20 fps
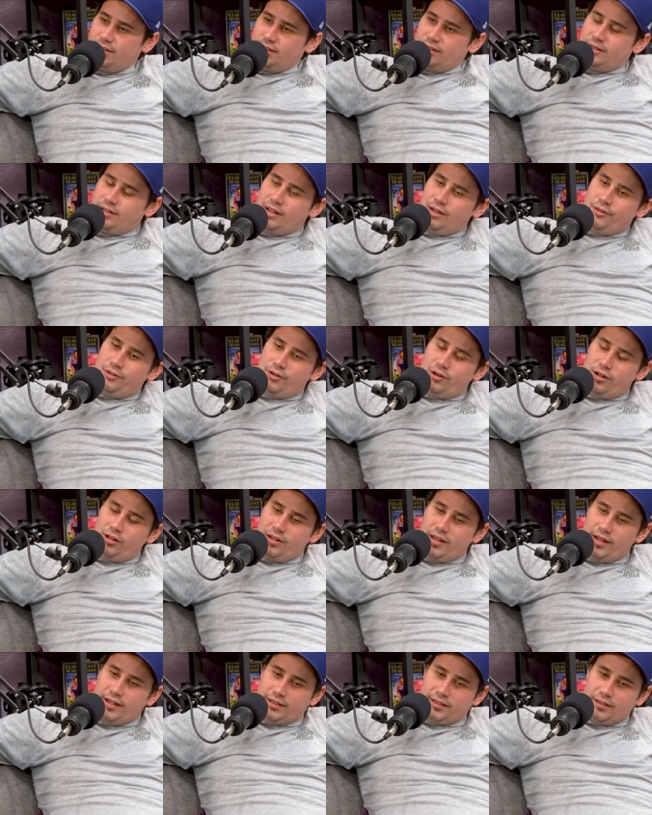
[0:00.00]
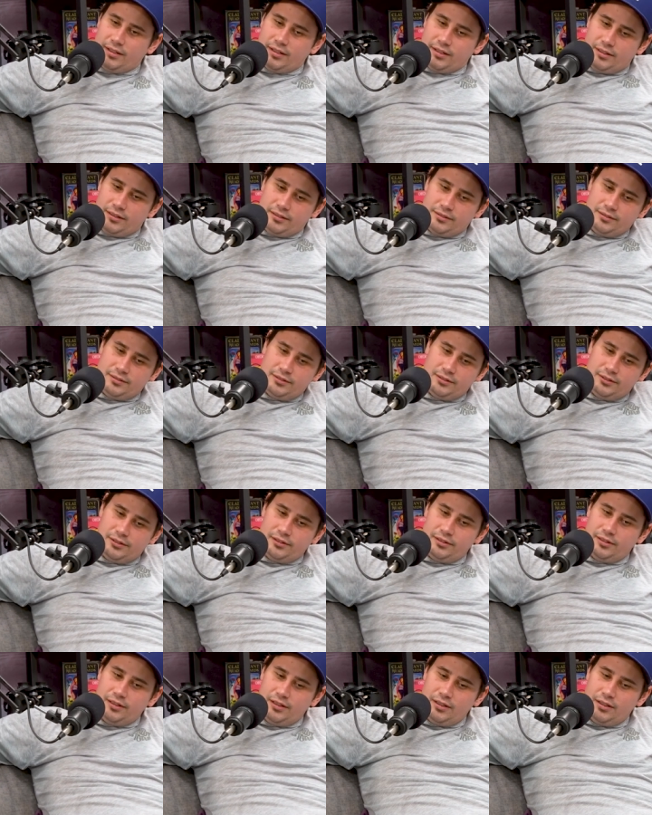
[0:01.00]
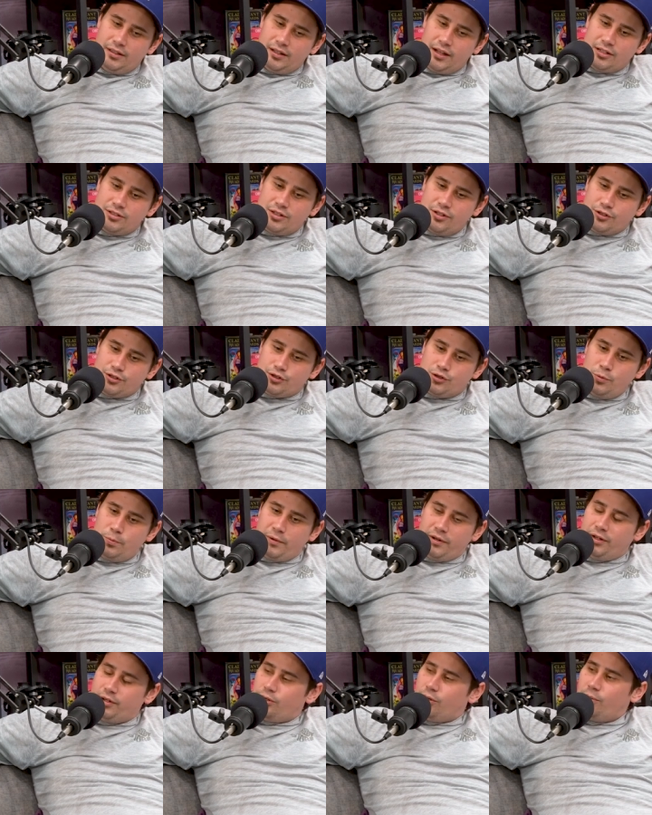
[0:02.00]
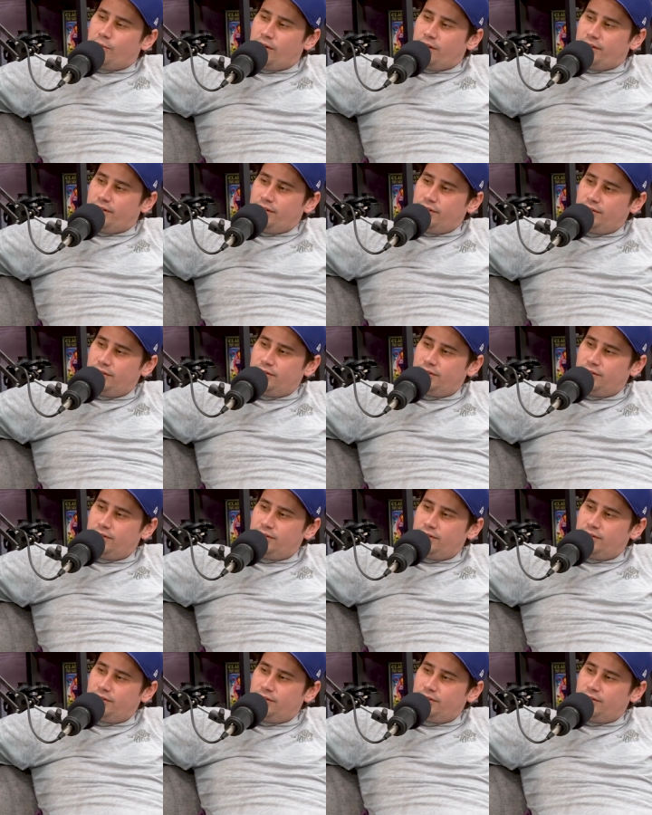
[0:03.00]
Now they're all like. uh I saw the superhero one.